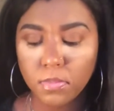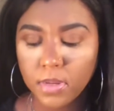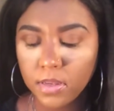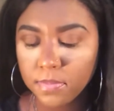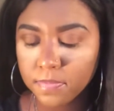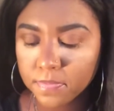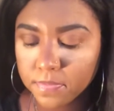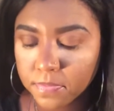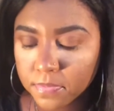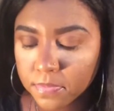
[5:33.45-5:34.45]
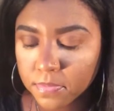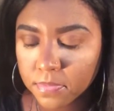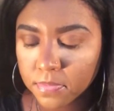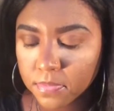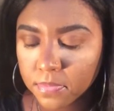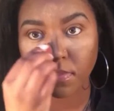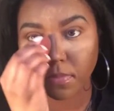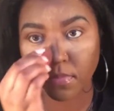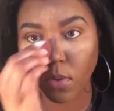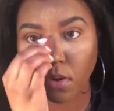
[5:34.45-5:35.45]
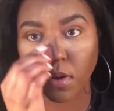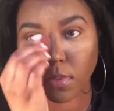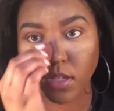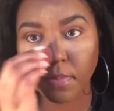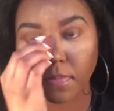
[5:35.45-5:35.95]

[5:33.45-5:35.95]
bit. Going over it one more time.